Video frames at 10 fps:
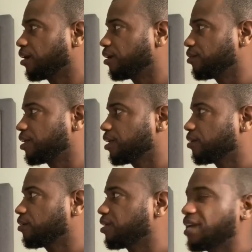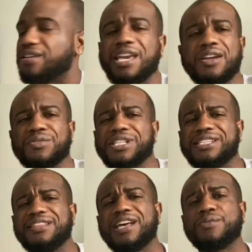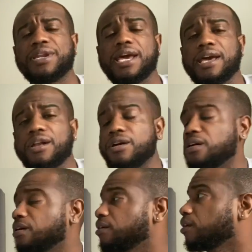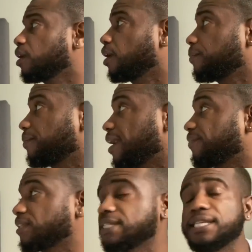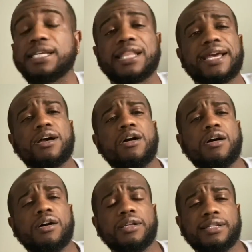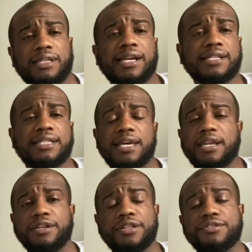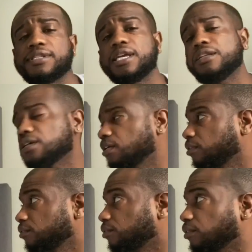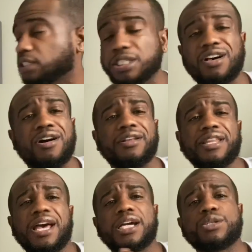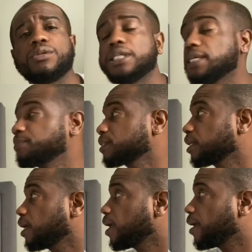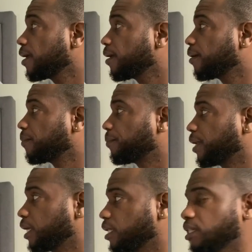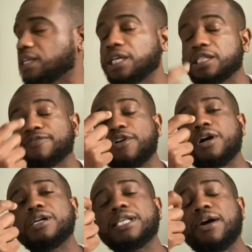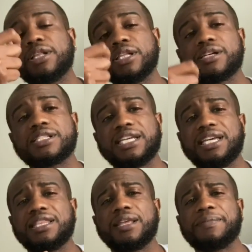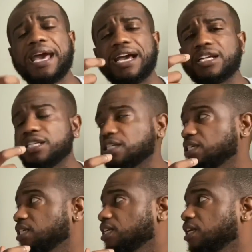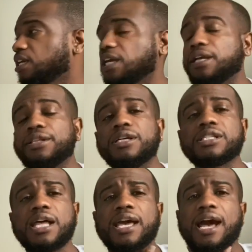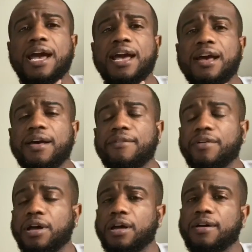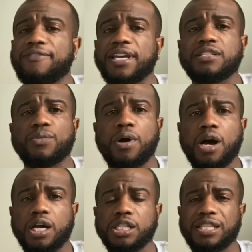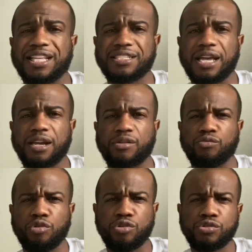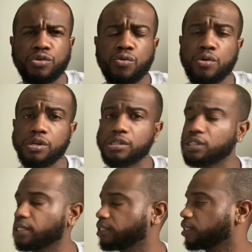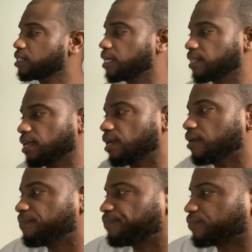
Oh, you can't. Oh, yeah, you can't really see that one at all. I might have to see it like on, like I said, another skin tone or just on the actual lips. But as far as how it looks in the packaging, it looks like I have a face wash that's like rose quartz. It looks like that.